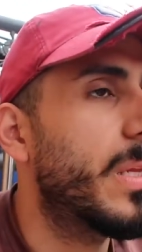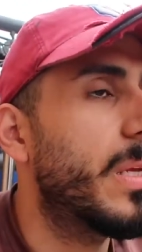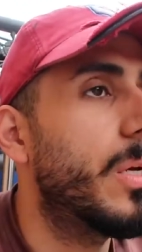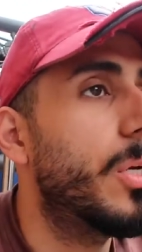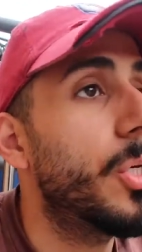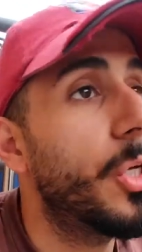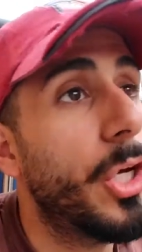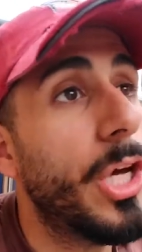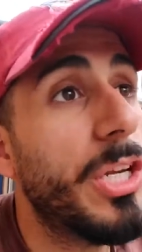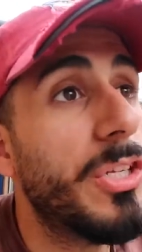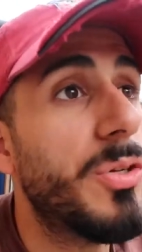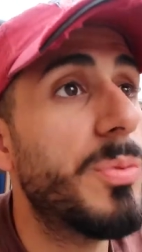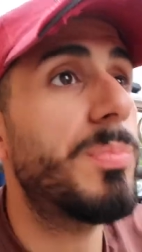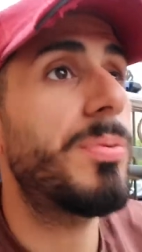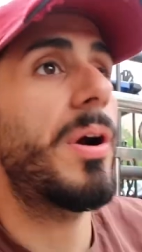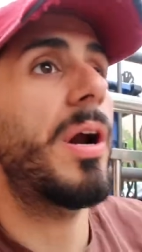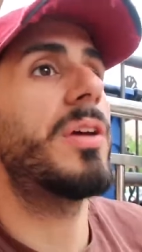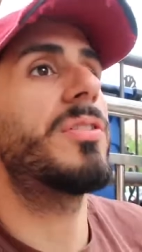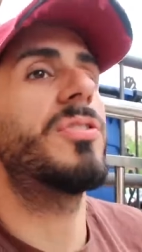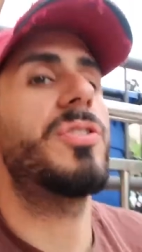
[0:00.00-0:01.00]
her. You're gonna
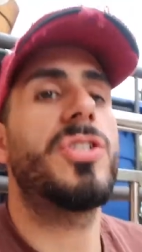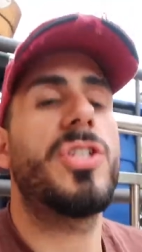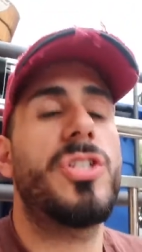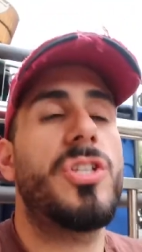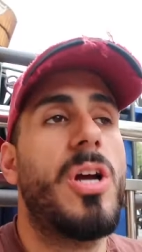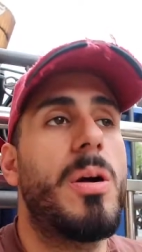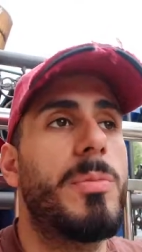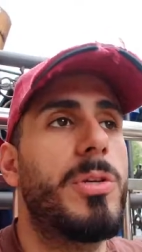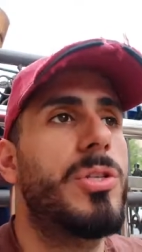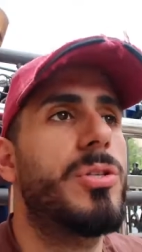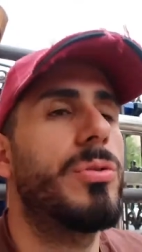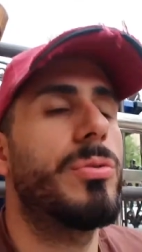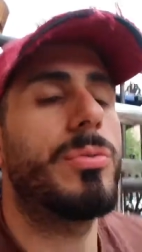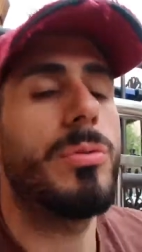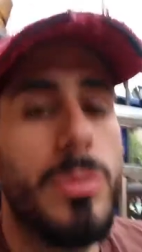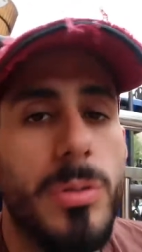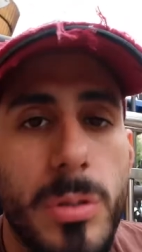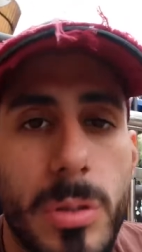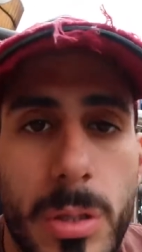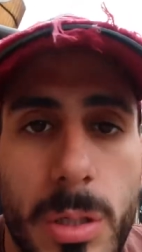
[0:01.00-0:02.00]
surprise her. She's coming
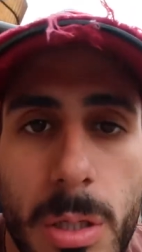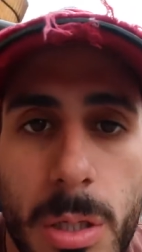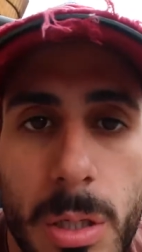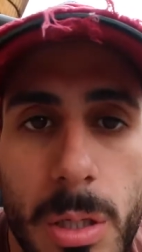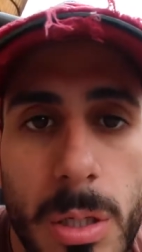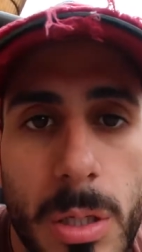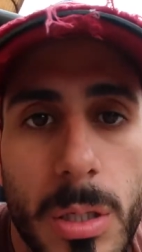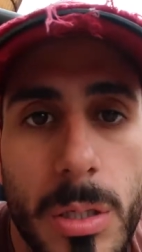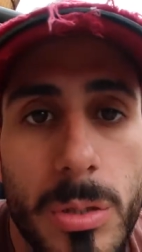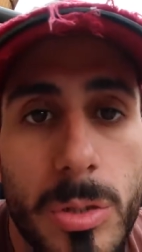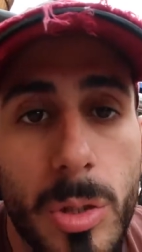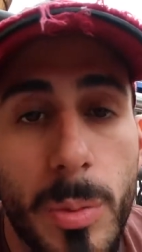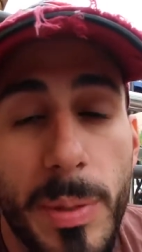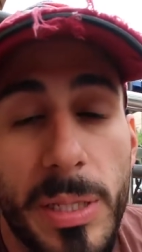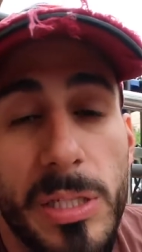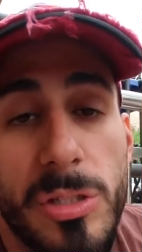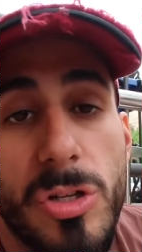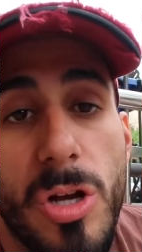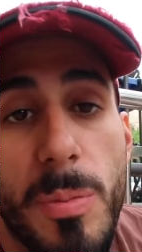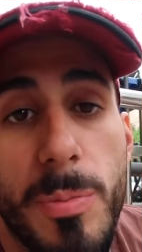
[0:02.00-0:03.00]
soon. So
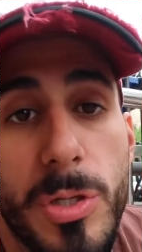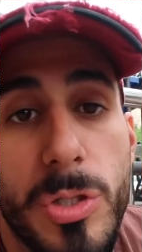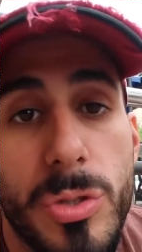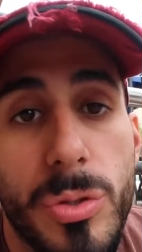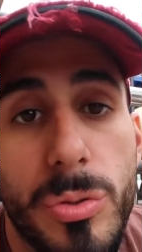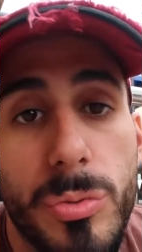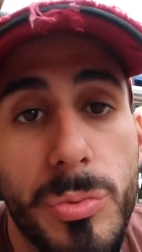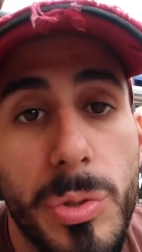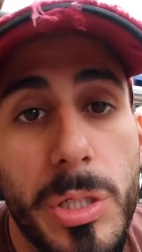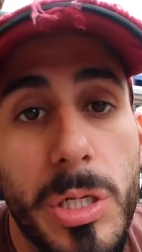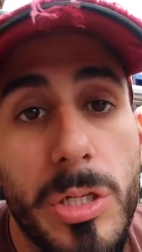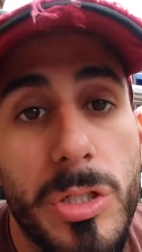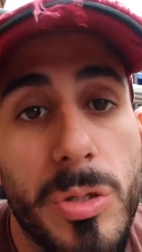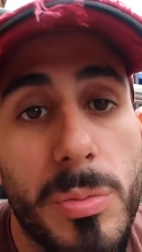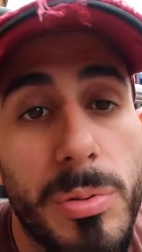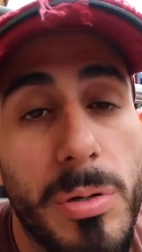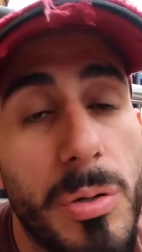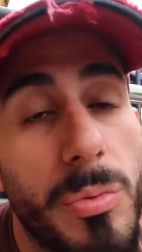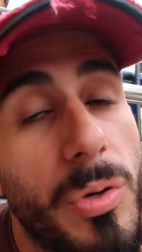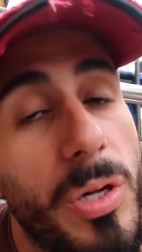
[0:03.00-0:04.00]
Amanda's coming soon. We're gonna
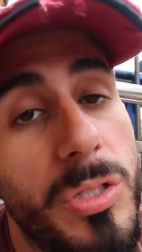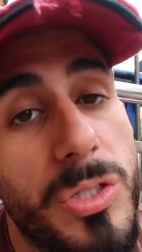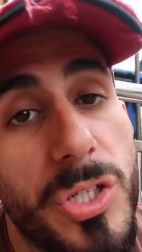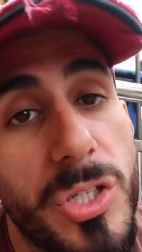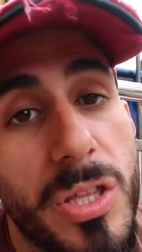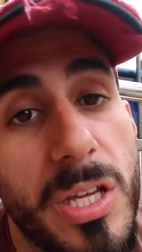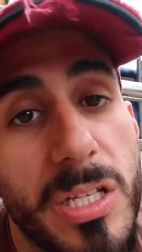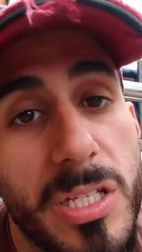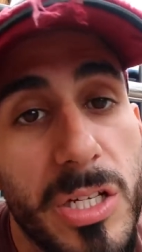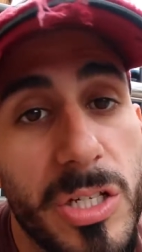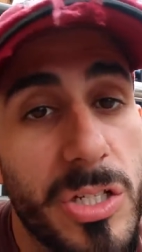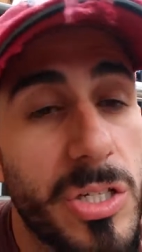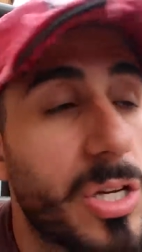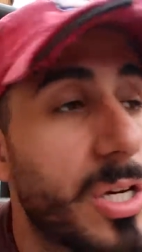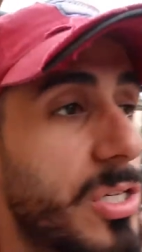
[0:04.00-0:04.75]
surprise. Well, she thinks she's